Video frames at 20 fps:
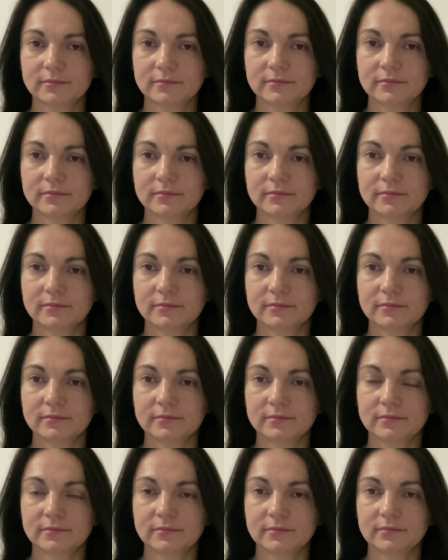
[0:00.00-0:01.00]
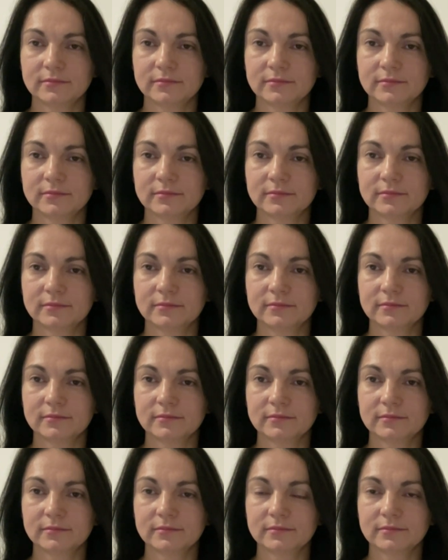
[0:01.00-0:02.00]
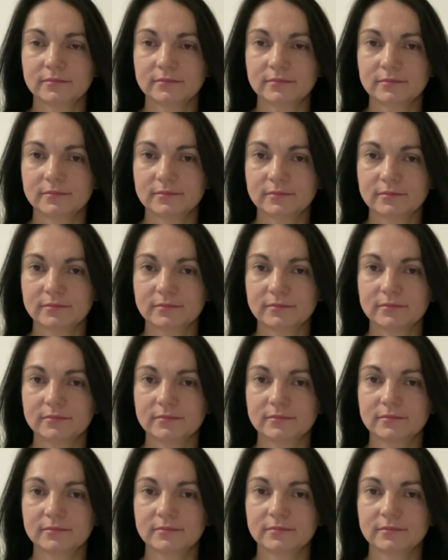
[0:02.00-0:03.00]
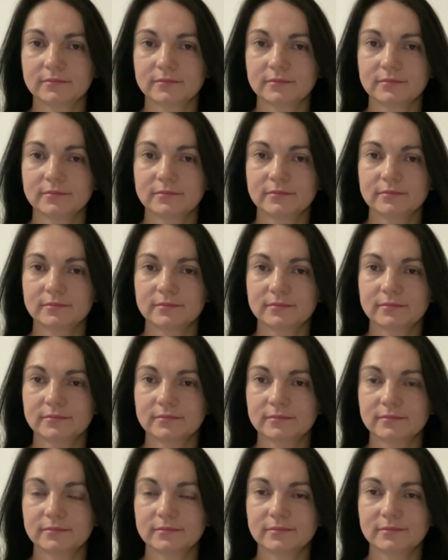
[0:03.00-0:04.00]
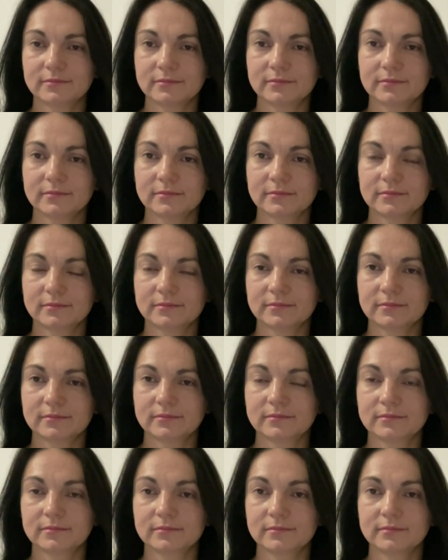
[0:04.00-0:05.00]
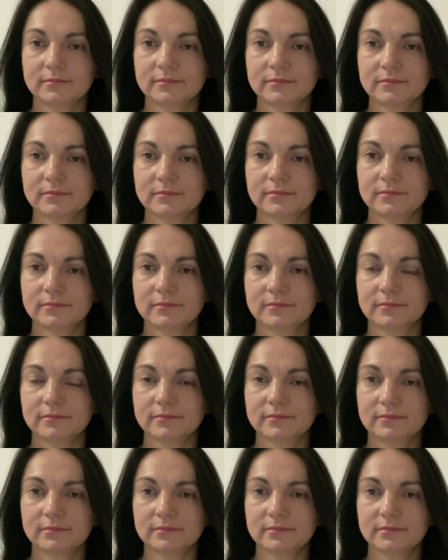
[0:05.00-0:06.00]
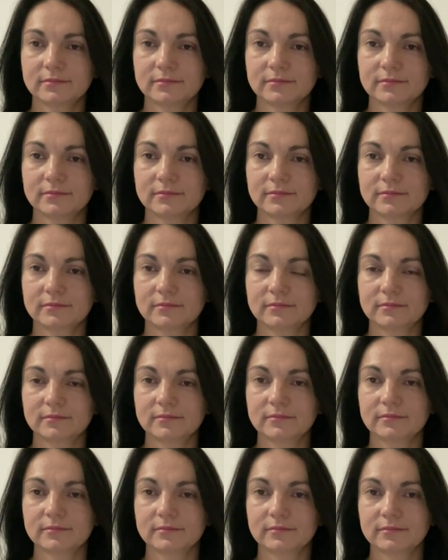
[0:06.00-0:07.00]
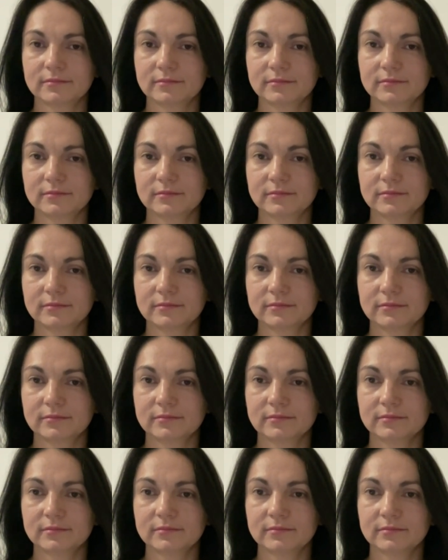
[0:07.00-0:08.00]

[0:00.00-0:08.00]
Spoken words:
(not speaking)